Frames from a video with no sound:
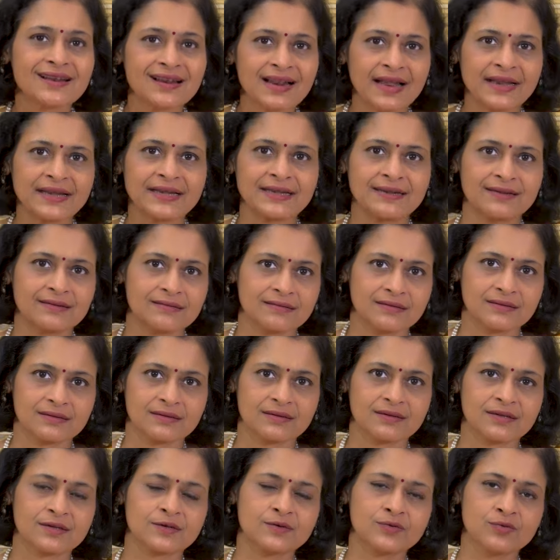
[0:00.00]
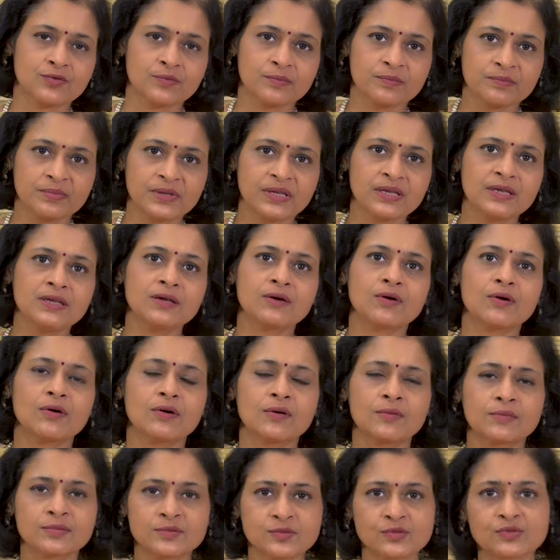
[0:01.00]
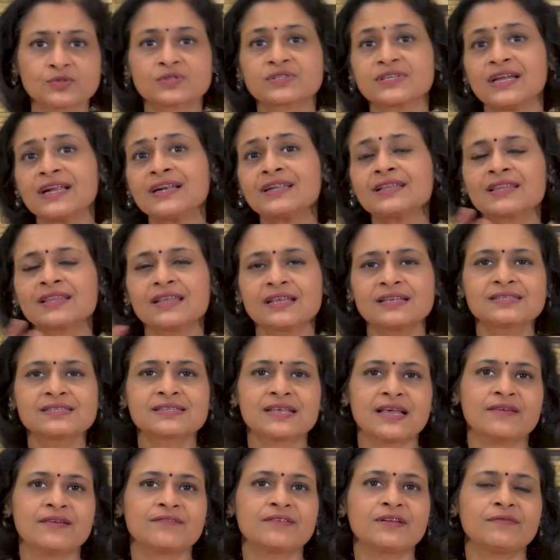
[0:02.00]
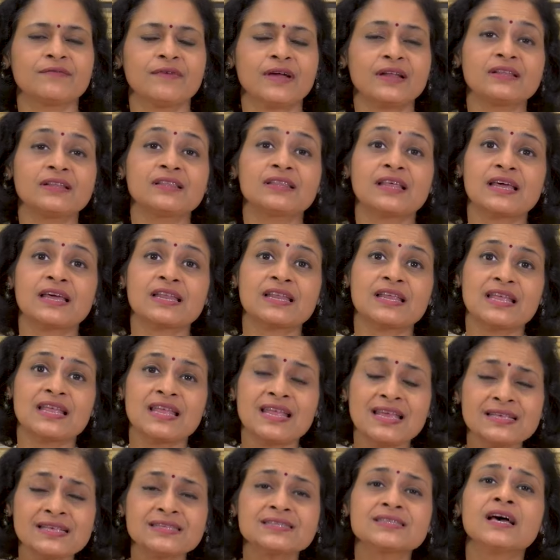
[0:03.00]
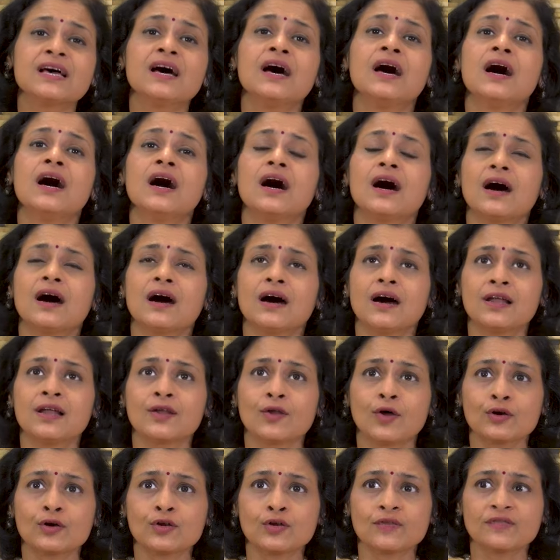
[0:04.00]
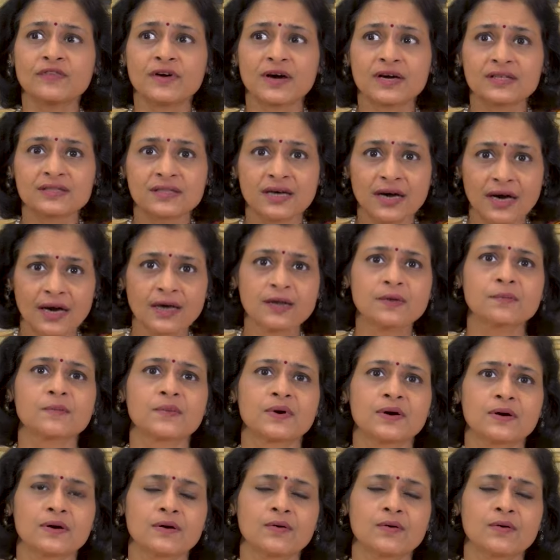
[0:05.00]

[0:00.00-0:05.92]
right to be to set things every when there is a lot of adharma